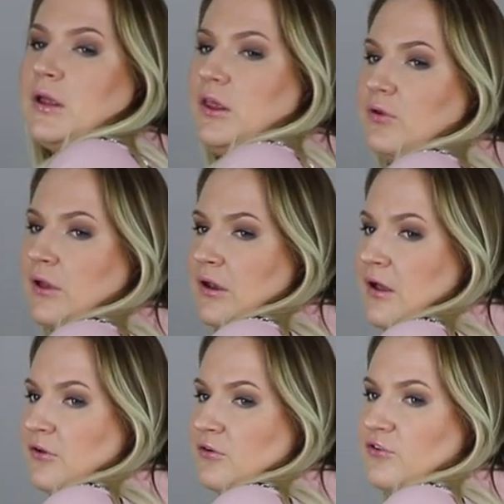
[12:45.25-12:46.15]
you can
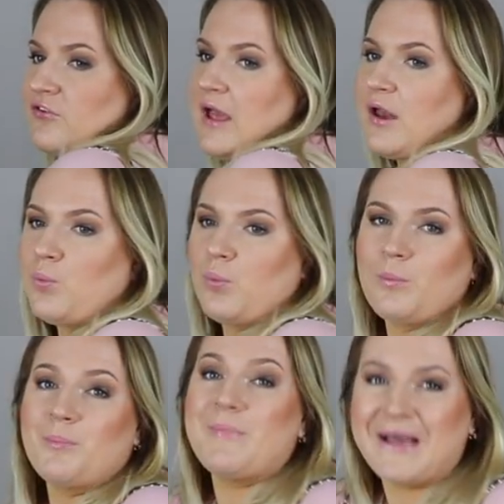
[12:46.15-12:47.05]
understand
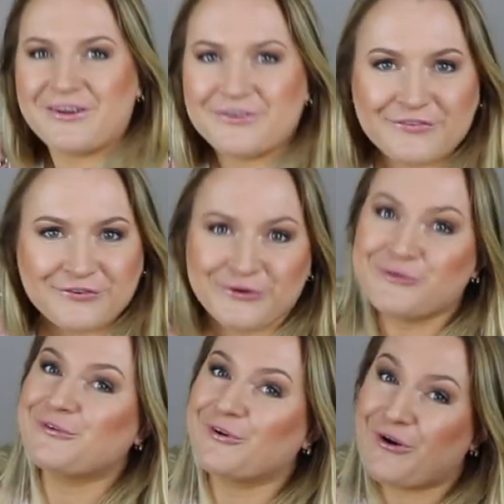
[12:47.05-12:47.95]
my
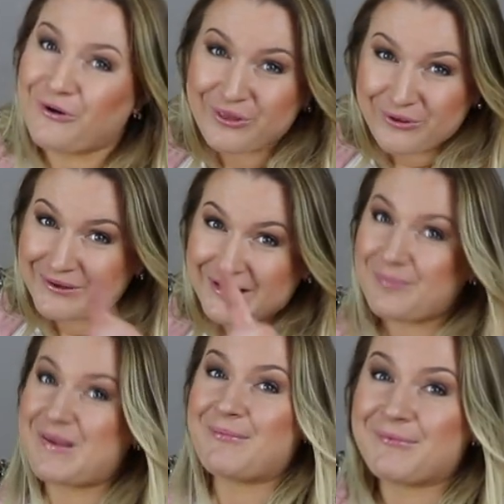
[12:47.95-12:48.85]
concern for all you little
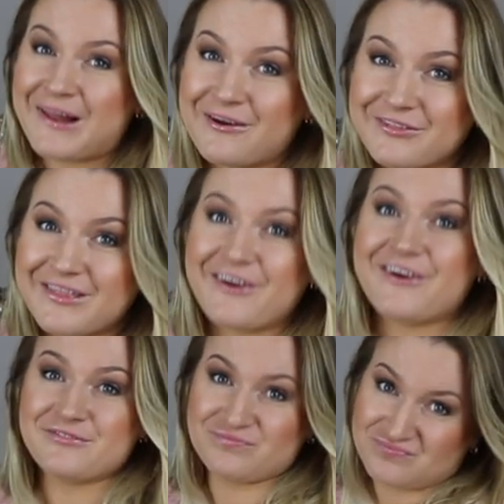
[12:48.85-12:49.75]
people out there.